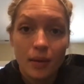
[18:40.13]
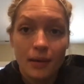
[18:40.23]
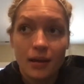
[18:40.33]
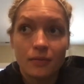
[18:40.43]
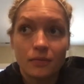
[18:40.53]
I
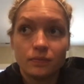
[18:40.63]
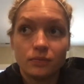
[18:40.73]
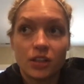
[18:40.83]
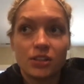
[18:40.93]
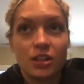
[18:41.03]
mean,
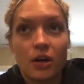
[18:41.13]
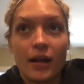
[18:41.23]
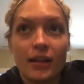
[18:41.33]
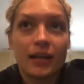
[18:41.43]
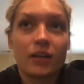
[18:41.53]
because, you know,
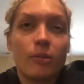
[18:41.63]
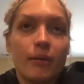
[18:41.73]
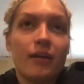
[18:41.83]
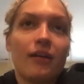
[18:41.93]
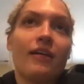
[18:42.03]
I like a little
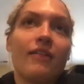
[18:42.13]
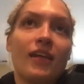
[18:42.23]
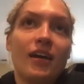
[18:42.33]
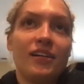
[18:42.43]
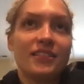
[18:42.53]
bit in
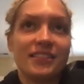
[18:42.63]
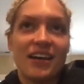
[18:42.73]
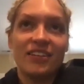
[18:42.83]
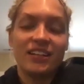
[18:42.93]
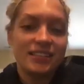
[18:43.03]
the
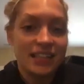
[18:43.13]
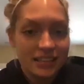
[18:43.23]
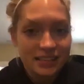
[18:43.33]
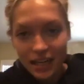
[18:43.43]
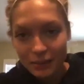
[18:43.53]
7 to
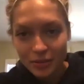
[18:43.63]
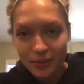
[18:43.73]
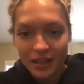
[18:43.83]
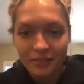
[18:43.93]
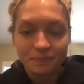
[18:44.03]
10 time
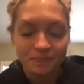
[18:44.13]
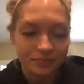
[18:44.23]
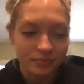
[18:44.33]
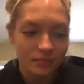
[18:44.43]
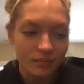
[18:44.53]
domain.
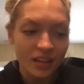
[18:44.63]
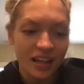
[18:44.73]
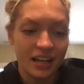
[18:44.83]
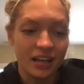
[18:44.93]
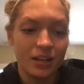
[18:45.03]

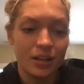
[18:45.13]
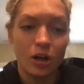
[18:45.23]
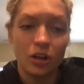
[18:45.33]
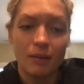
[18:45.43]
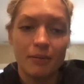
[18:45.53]
And, you know,
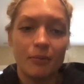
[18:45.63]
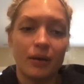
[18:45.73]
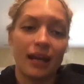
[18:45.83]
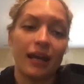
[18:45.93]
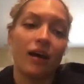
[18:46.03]
a lot of people
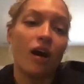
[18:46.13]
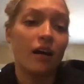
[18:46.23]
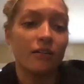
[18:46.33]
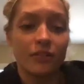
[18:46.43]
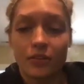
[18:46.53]
can hang
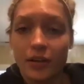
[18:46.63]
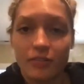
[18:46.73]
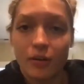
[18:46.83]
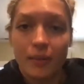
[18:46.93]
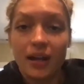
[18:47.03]
on for 3 to
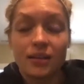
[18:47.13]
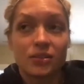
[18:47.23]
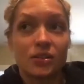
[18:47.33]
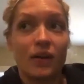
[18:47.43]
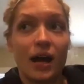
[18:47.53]
4 minutes.
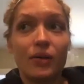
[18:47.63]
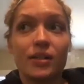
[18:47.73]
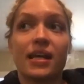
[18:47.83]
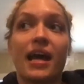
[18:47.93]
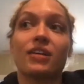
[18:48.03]
So I
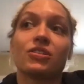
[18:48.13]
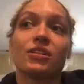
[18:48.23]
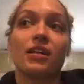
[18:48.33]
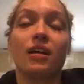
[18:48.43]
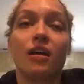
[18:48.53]
was
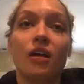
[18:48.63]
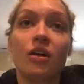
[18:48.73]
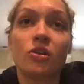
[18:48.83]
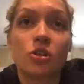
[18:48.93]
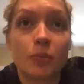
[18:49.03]
actually
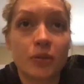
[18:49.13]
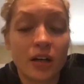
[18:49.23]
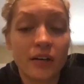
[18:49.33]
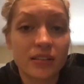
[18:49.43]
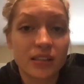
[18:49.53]
super
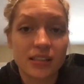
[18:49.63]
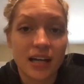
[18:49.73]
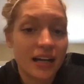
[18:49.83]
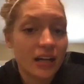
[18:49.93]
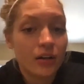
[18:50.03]
nervous because
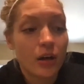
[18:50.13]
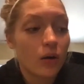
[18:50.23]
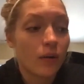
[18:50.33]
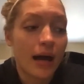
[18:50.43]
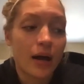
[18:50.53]
I didn't
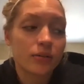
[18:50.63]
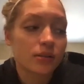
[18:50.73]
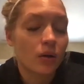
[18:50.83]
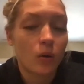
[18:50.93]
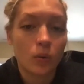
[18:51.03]
know how I was
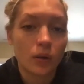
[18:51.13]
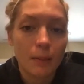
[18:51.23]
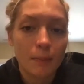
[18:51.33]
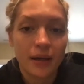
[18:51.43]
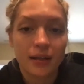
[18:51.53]
going to hold
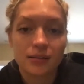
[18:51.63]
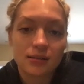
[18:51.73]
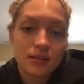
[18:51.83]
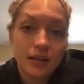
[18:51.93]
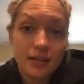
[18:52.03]
up
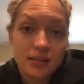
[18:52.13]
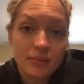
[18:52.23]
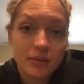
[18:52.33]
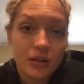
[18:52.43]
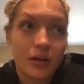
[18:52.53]
against, like, some
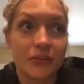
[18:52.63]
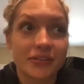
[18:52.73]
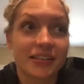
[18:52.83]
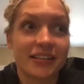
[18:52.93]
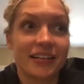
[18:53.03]
of the
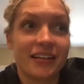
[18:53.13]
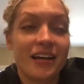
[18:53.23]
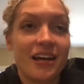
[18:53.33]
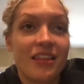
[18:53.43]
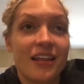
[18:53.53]
girls. And
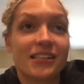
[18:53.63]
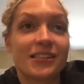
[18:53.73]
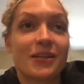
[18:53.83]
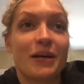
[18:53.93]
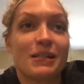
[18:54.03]
that's
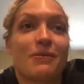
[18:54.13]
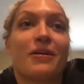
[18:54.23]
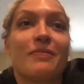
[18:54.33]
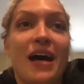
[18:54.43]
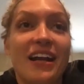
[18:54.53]
the best part
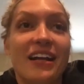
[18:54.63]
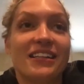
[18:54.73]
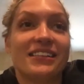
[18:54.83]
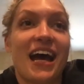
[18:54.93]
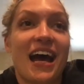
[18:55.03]
about it,
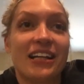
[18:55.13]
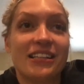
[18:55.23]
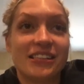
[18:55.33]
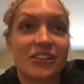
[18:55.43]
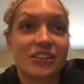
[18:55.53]
is that I
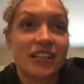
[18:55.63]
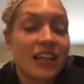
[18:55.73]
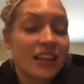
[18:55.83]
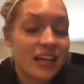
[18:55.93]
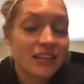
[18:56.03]
seriously
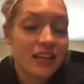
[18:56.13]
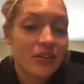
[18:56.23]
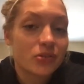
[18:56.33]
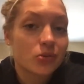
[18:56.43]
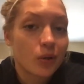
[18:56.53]
didn't think that
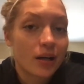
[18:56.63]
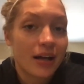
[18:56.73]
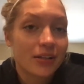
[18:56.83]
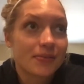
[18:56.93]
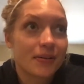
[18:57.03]
those
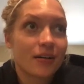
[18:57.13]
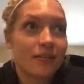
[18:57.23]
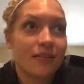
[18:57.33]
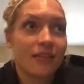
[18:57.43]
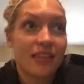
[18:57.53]
workouts
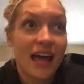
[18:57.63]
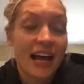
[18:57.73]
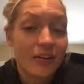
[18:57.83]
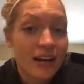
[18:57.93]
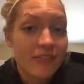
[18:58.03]
were
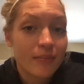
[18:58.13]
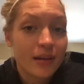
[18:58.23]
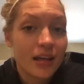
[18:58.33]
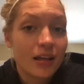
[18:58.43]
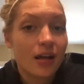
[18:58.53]
that great for
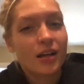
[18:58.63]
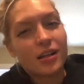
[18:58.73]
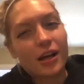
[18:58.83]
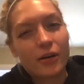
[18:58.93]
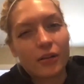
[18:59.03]
me,
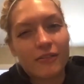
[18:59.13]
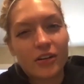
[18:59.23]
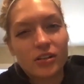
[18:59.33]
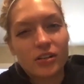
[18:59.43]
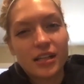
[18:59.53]
like on the
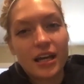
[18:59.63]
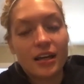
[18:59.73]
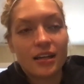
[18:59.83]
first day.